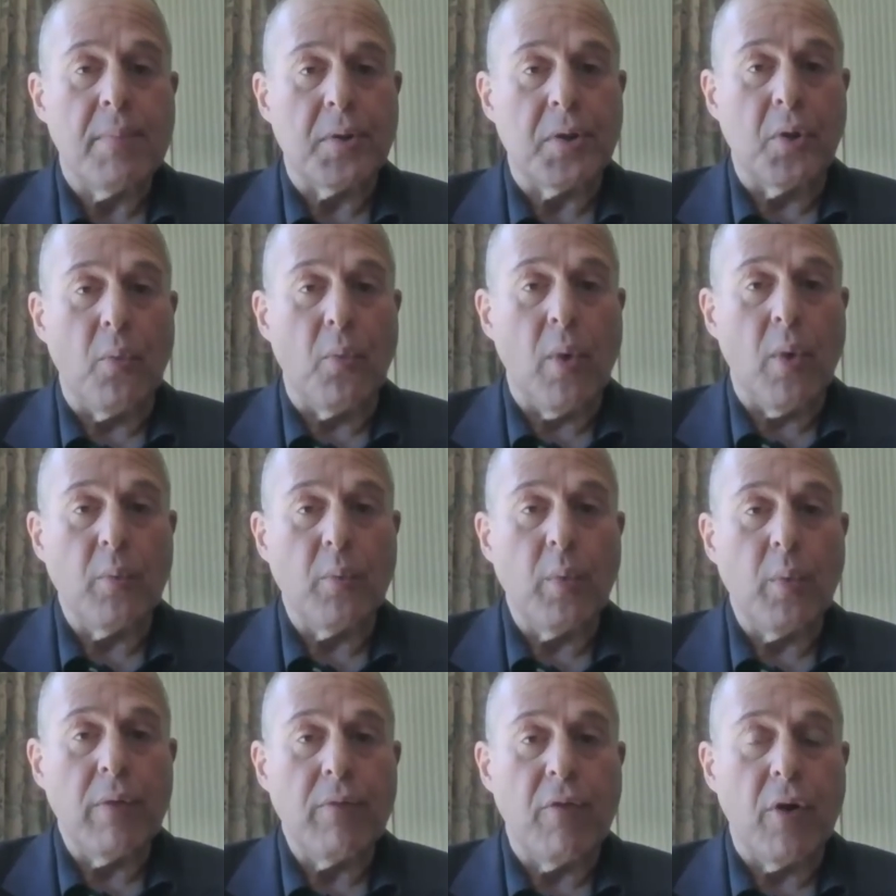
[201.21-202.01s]
but the
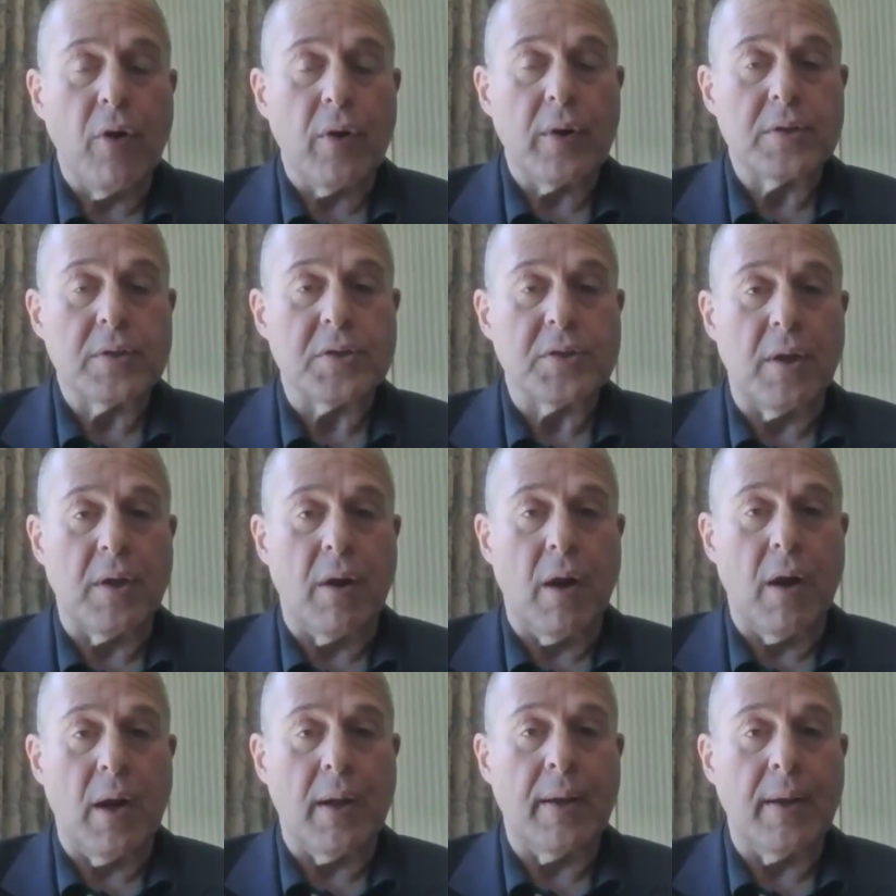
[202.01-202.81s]
one we focused in
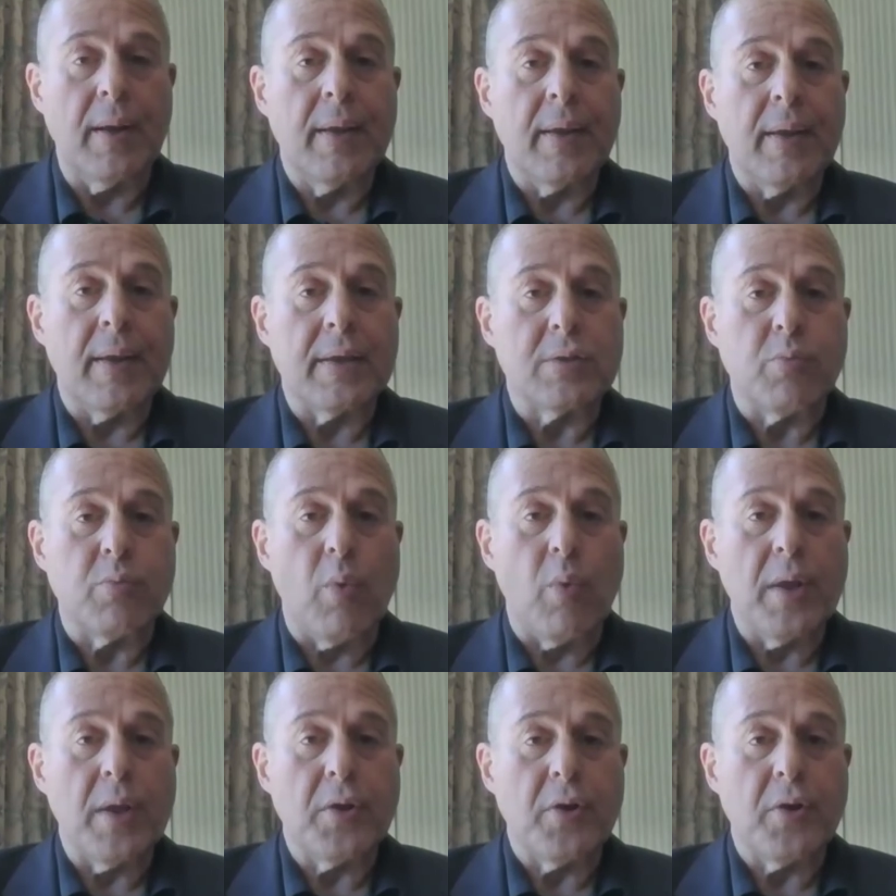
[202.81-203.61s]
on is
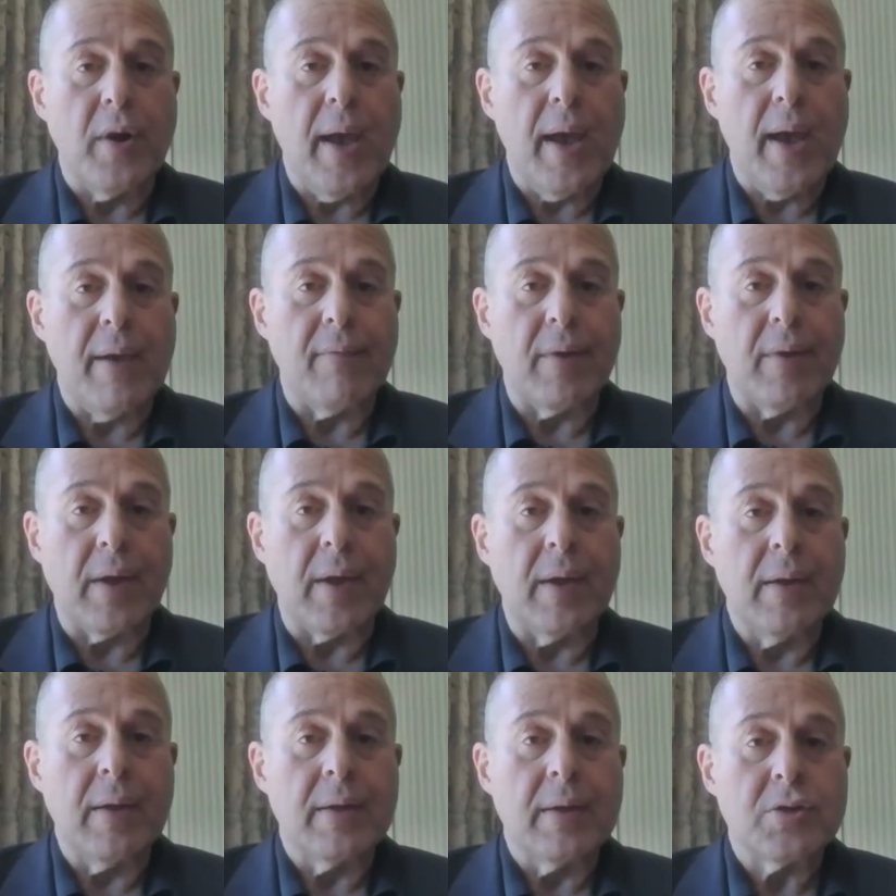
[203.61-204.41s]
whether
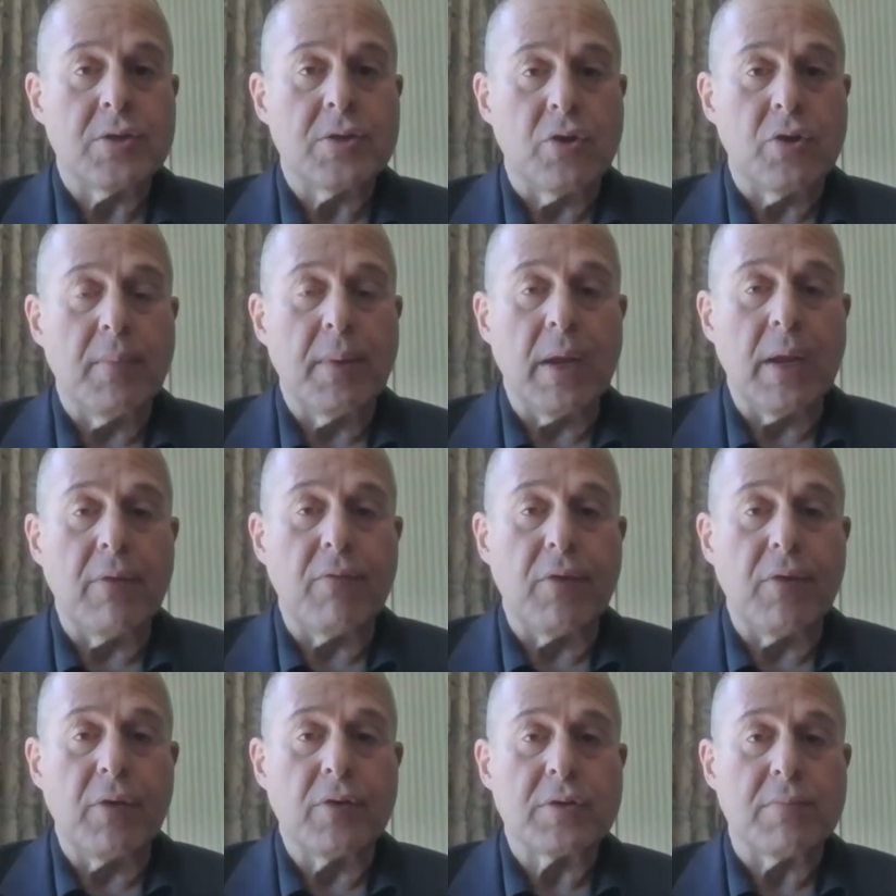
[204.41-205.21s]
having so many
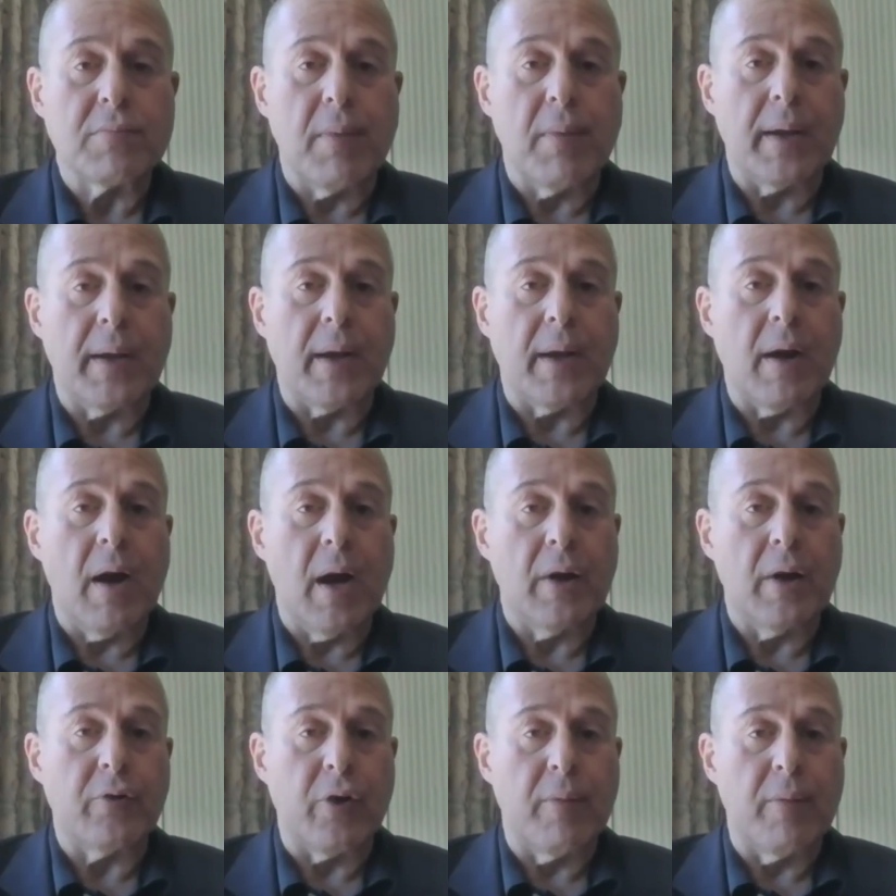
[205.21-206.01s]
fused
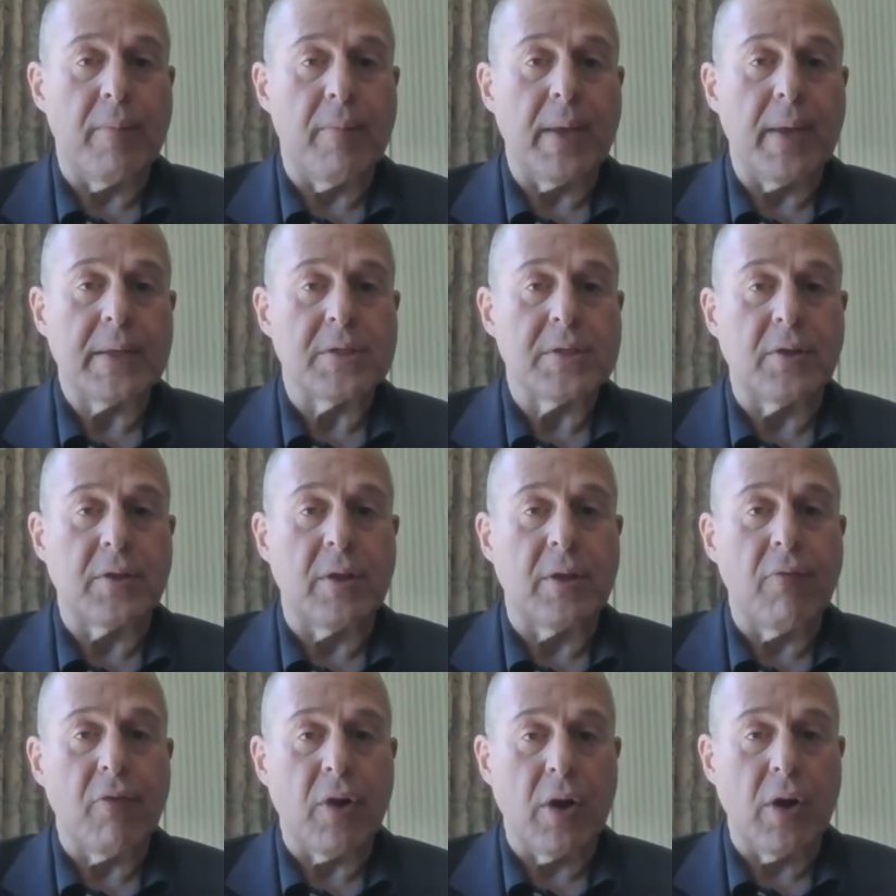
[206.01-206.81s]
mitochondria makes it
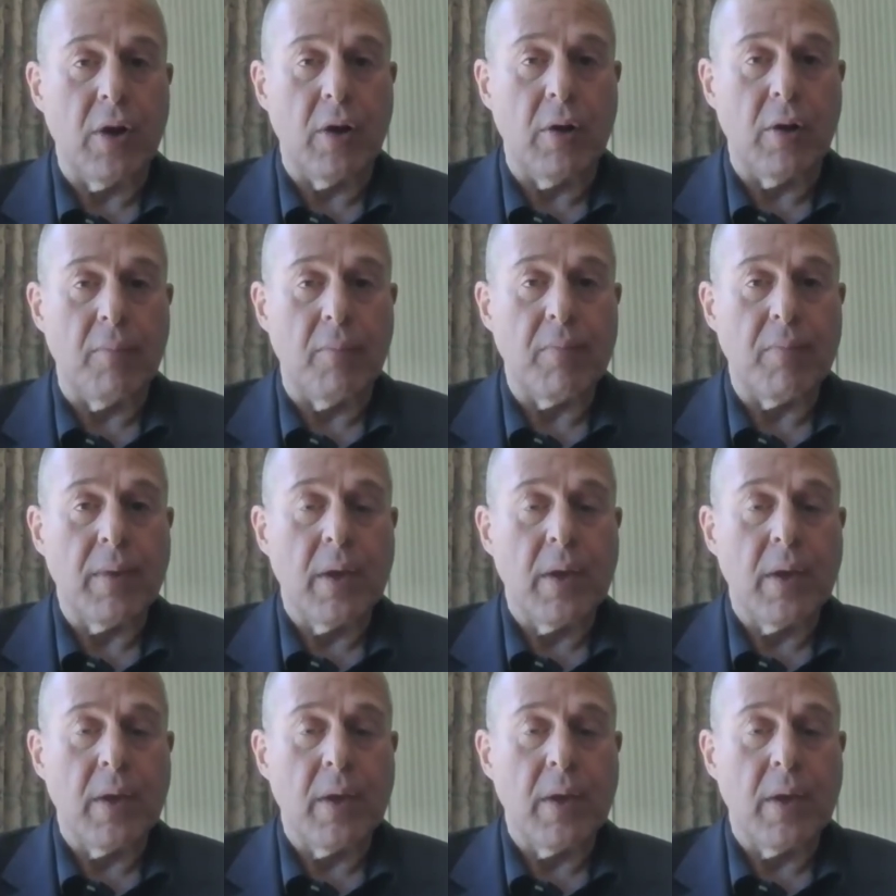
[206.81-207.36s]
difficult